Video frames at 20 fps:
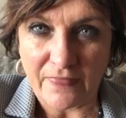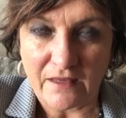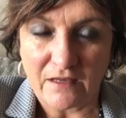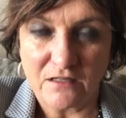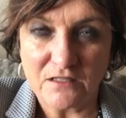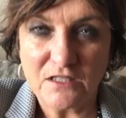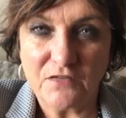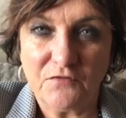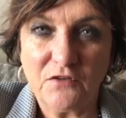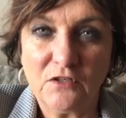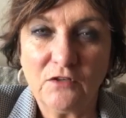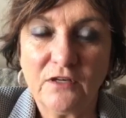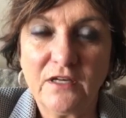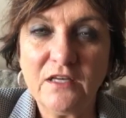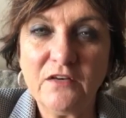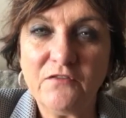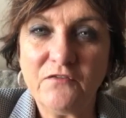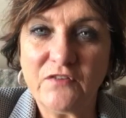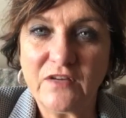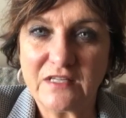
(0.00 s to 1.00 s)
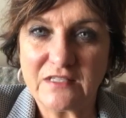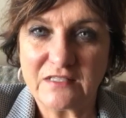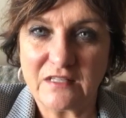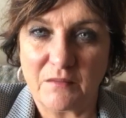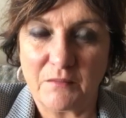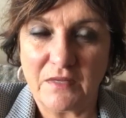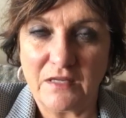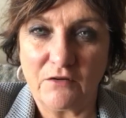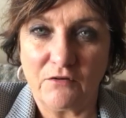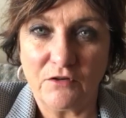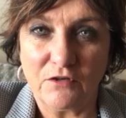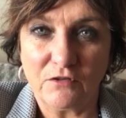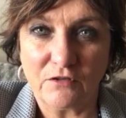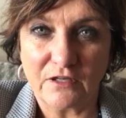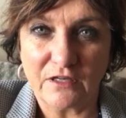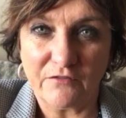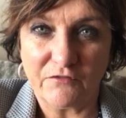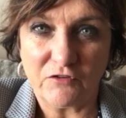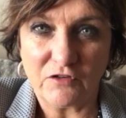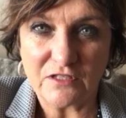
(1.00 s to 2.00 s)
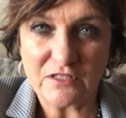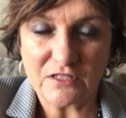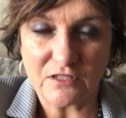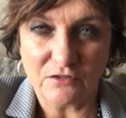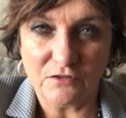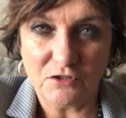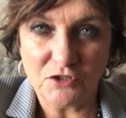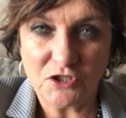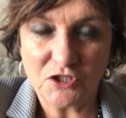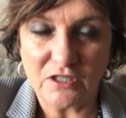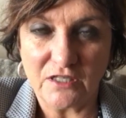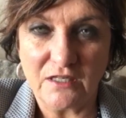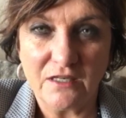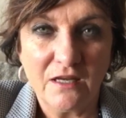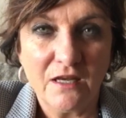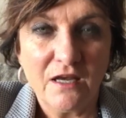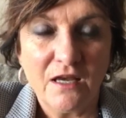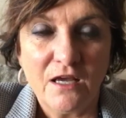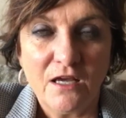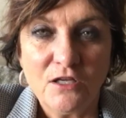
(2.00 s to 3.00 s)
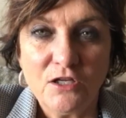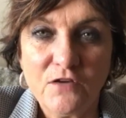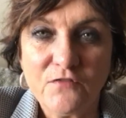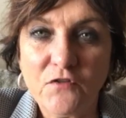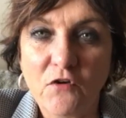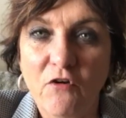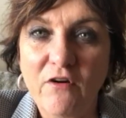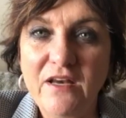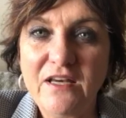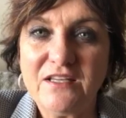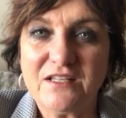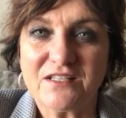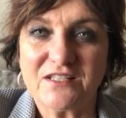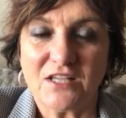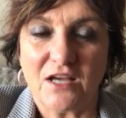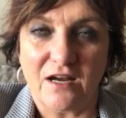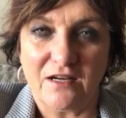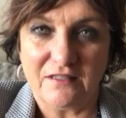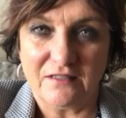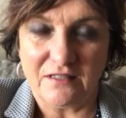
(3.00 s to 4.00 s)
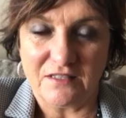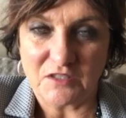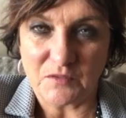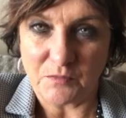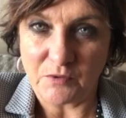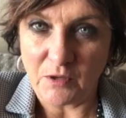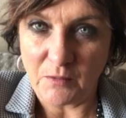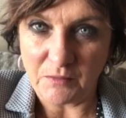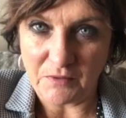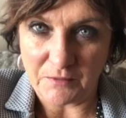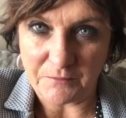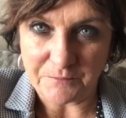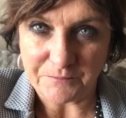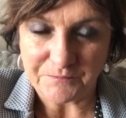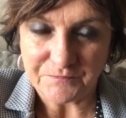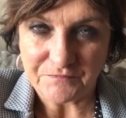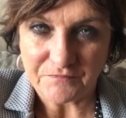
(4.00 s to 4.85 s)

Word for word: Because if you're looking to fix something or you're looking for a solution, you've already decided there's a problem.